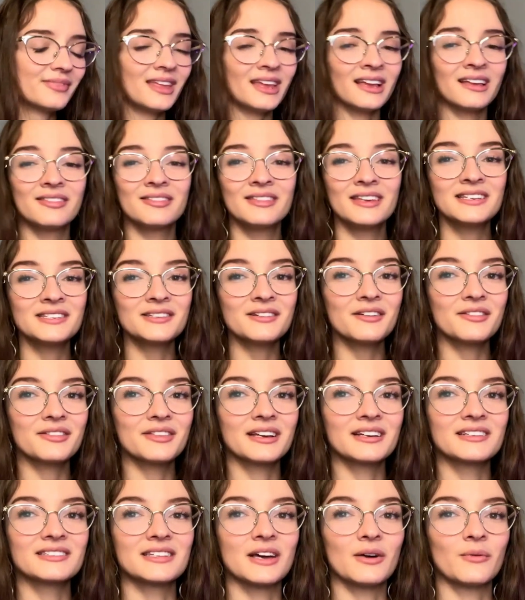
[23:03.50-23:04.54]
these are
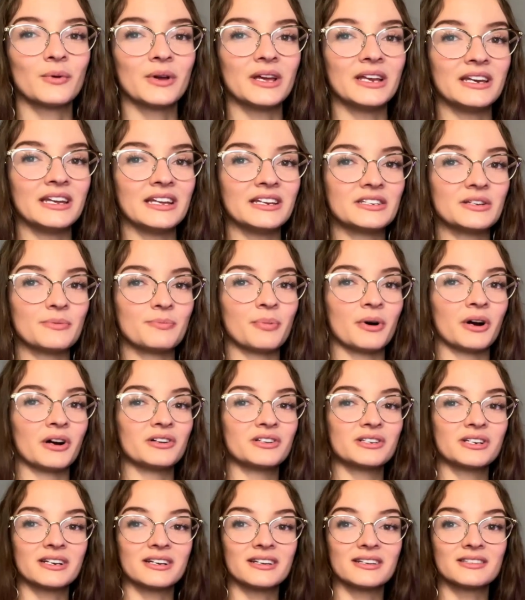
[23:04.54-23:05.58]
things that we need to
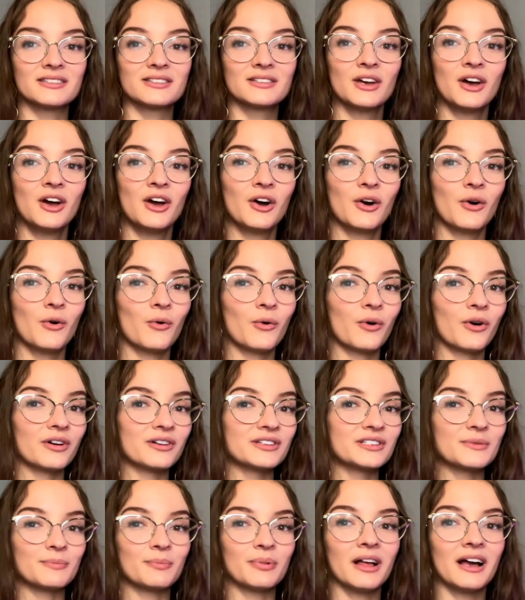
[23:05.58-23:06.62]
purchase, or
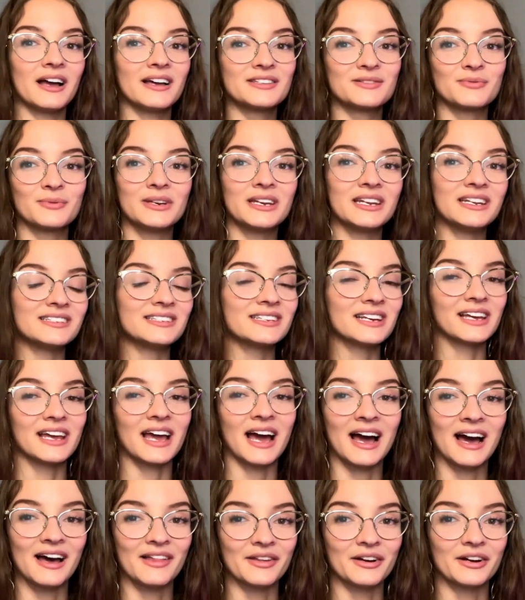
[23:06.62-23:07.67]
supplies we need to
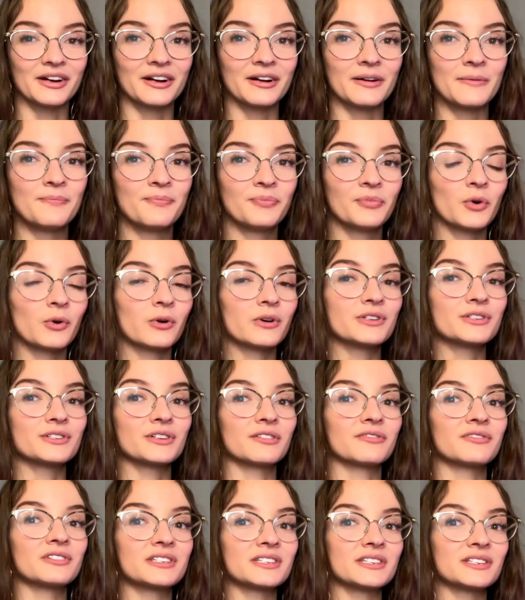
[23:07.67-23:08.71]
gather, or
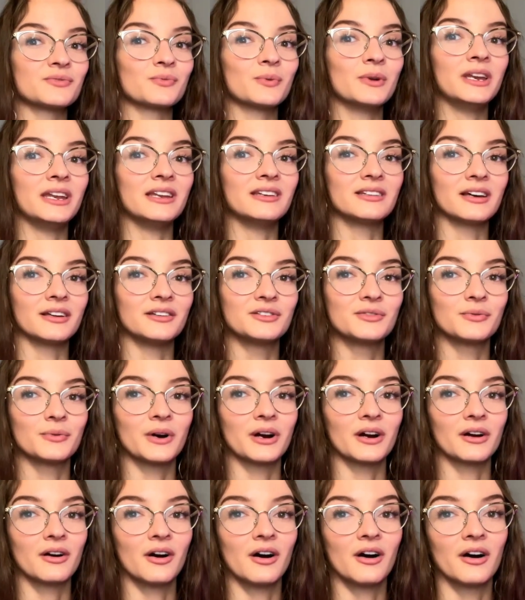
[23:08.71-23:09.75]
services we need done to
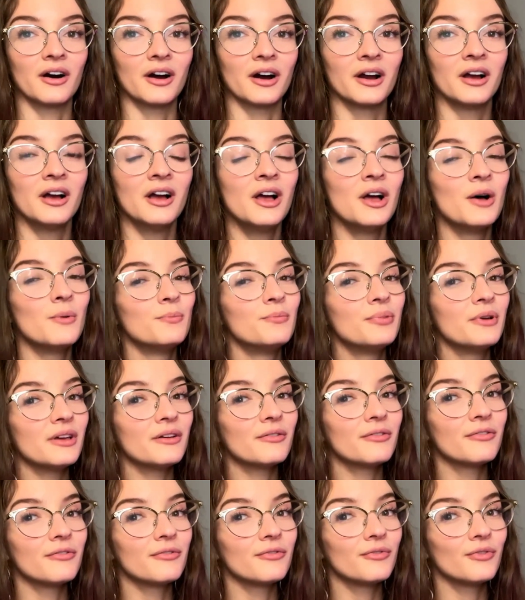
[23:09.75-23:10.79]
our car
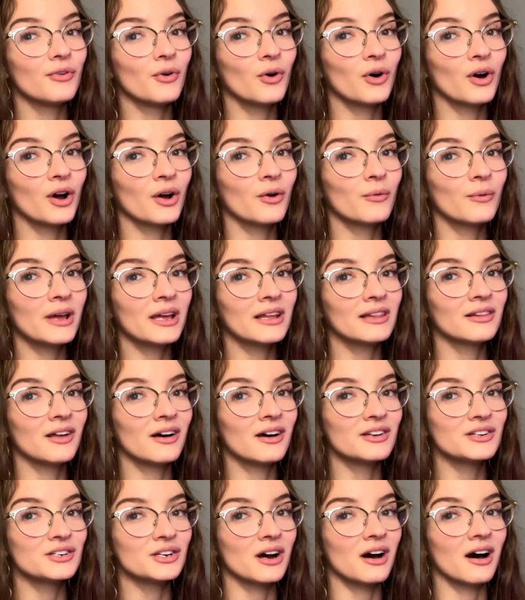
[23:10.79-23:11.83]
before we
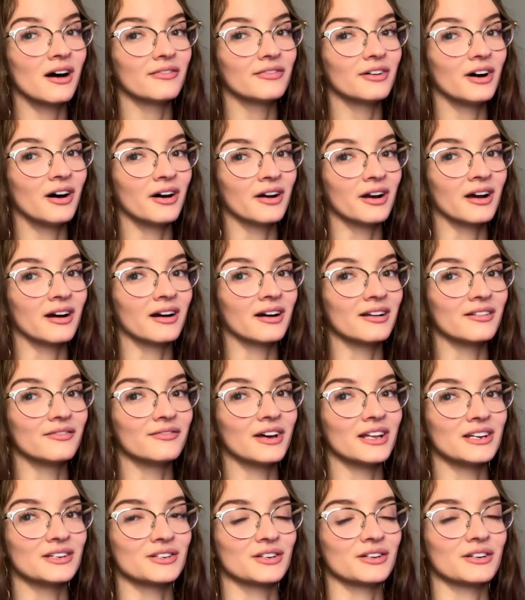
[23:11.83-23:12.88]
launch off on our
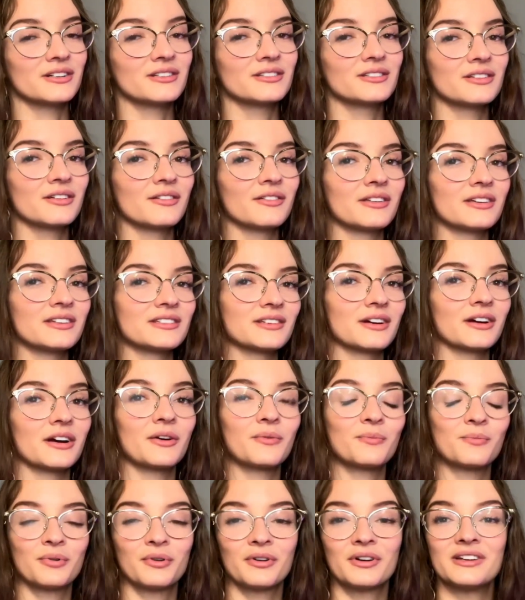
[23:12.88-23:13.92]
adventure. So these
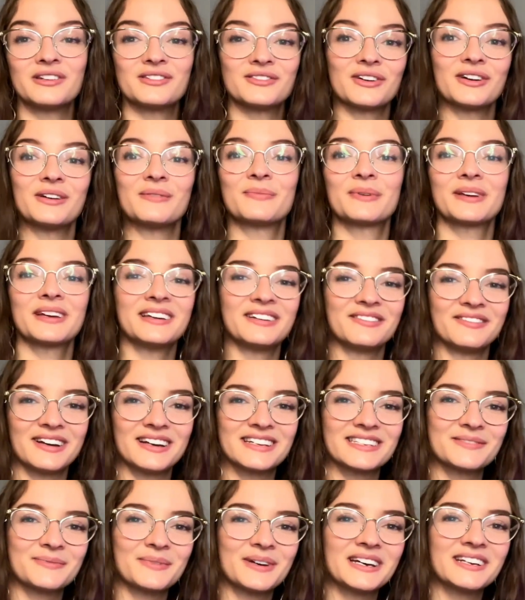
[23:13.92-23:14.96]
are pre-trip
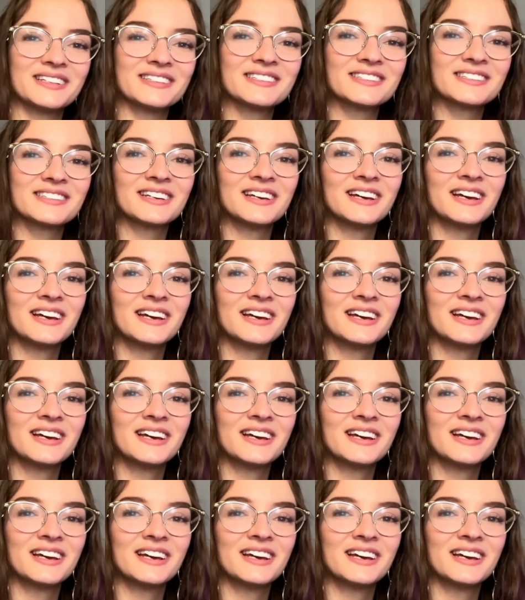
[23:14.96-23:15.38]
investments.